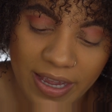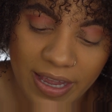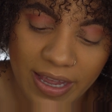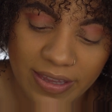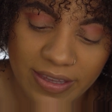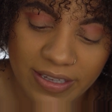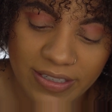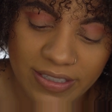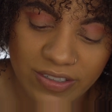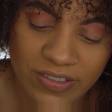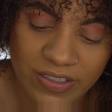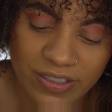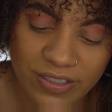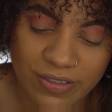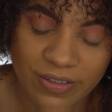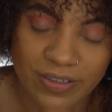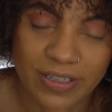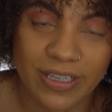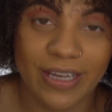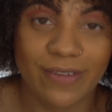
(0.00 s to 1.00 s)
And this is
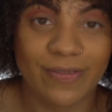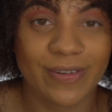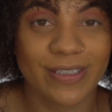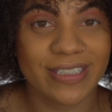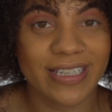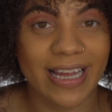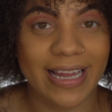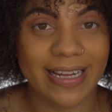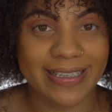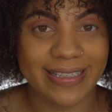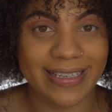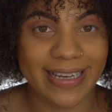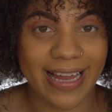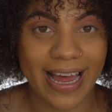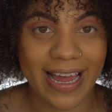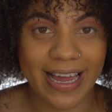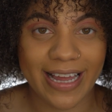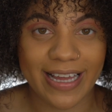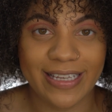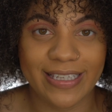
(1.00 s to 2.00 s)
just going to give us that
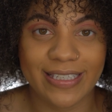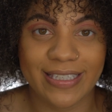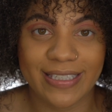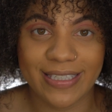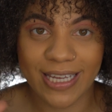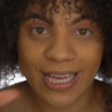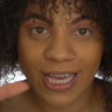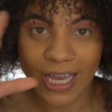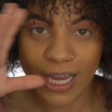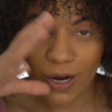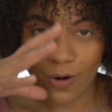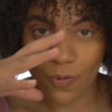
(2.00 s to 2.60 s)
nice,